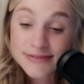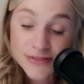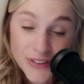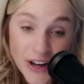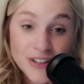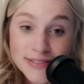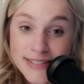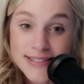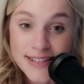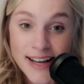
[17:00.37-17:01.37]
Fair
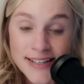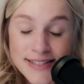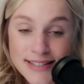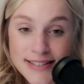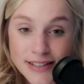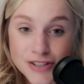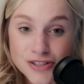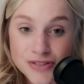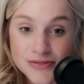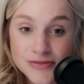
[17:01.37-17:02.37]
to say, since
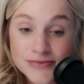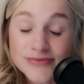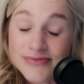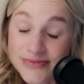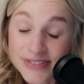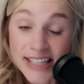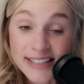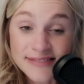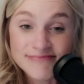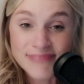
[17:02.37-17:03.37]
LSU
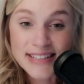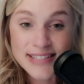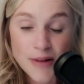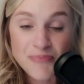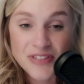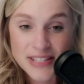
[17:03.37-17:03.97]
did mess up